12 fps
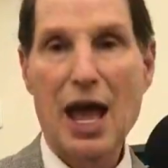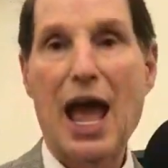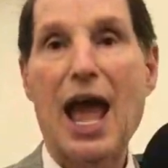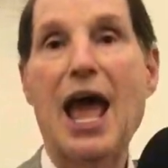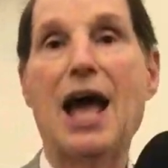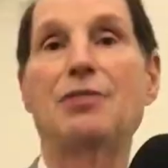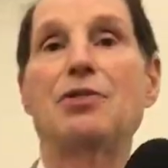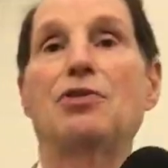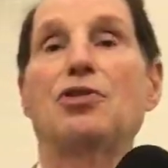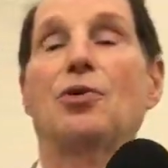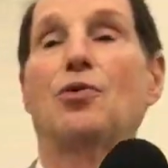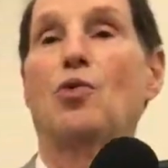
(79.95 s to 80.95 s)
And
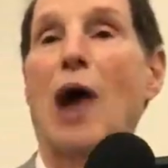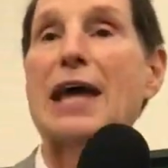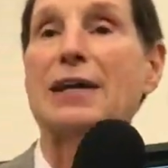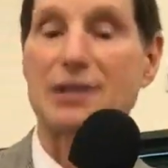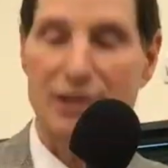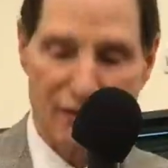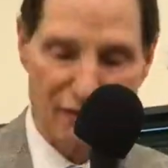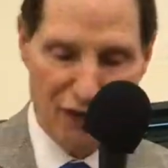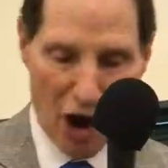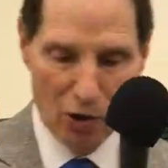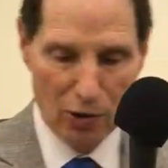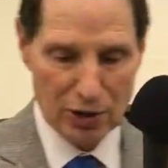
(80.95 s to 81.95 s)
the right to
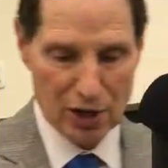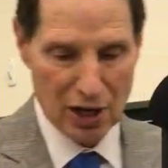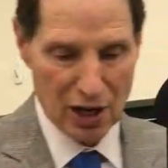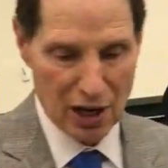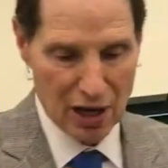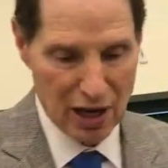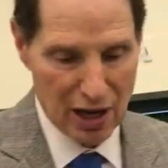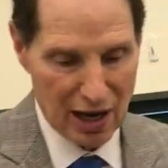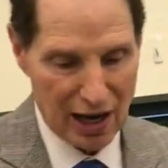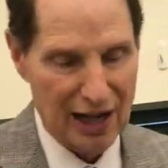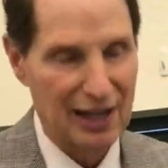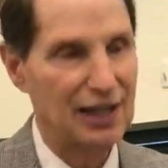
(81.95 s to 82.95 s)
vote
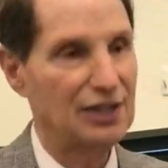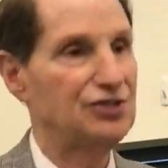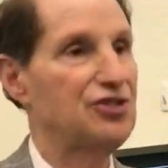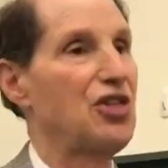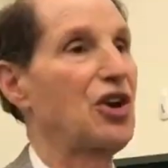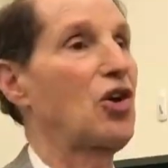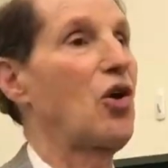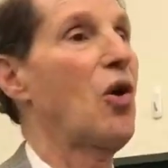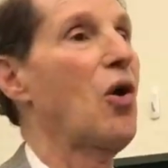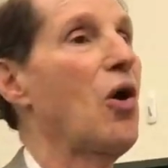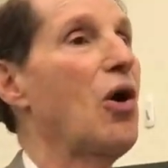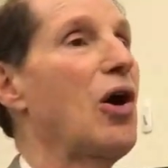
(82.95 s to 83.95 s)
is the
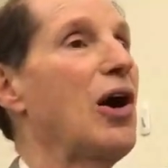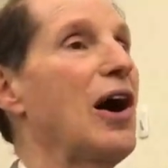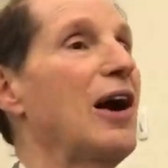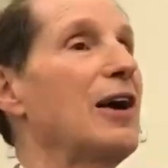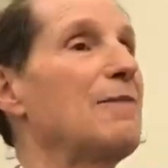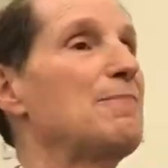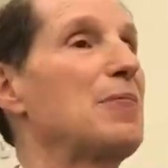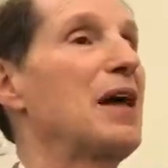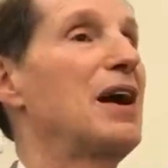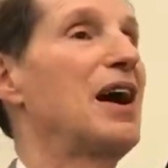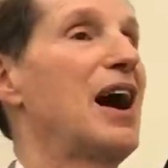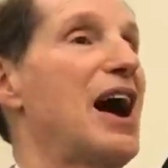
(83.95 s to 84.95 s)
core
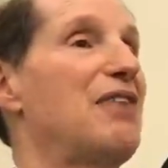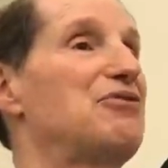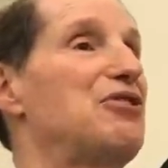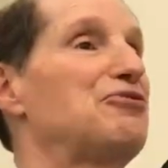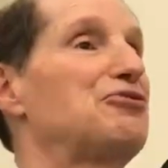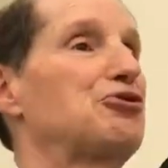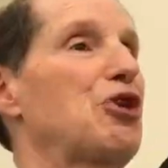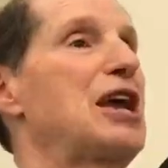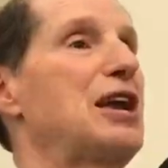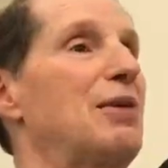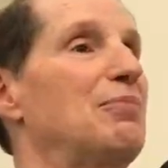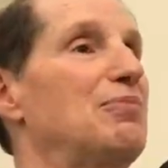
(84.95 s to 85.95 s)
of the
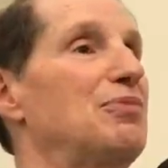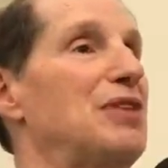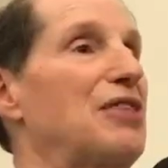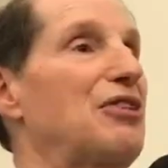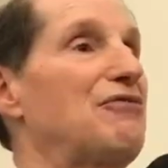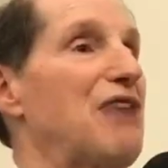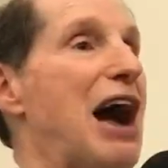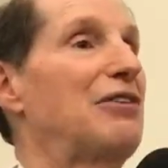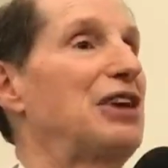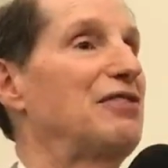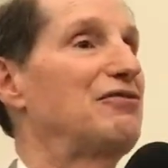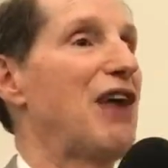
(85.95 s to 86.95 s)
freedom that the
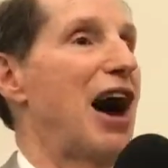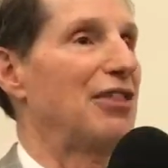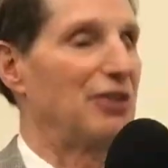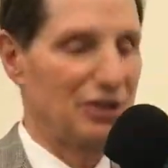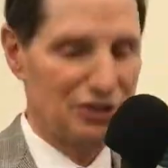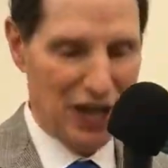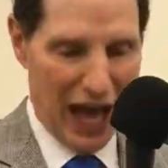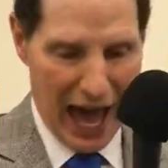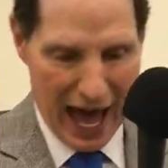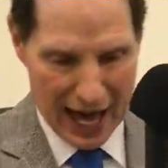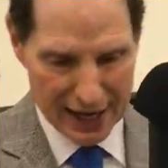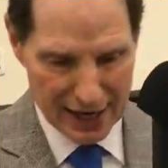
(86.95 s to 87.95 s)
Founding Fathers
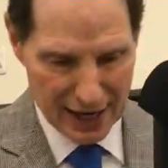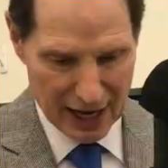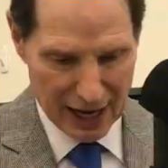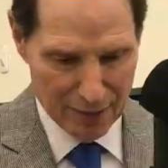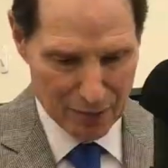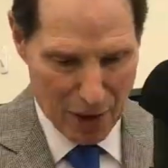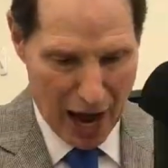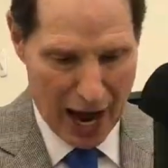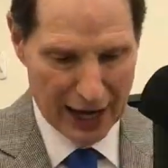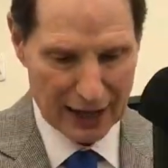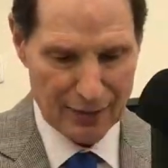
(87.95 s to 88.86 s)
had in mind.